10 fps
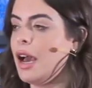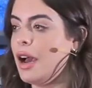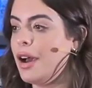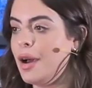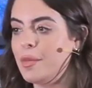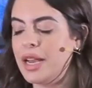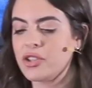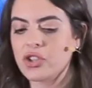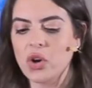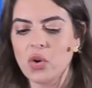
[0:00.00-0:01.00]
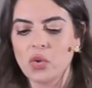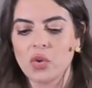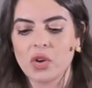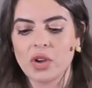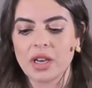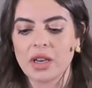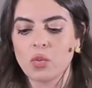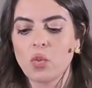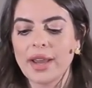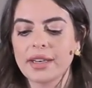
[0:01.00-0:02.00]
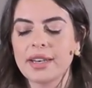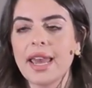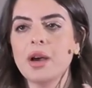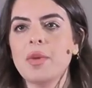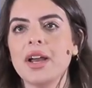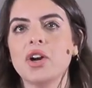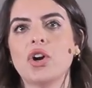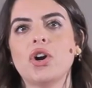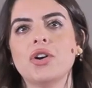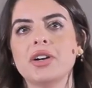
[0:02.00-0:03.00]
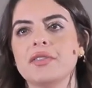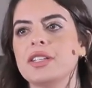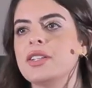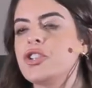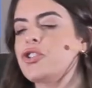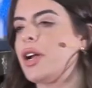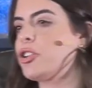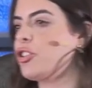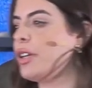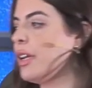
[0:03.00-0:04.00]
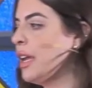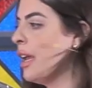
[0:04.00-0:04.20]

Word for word: um, and so when Nehemiah heard of the destruction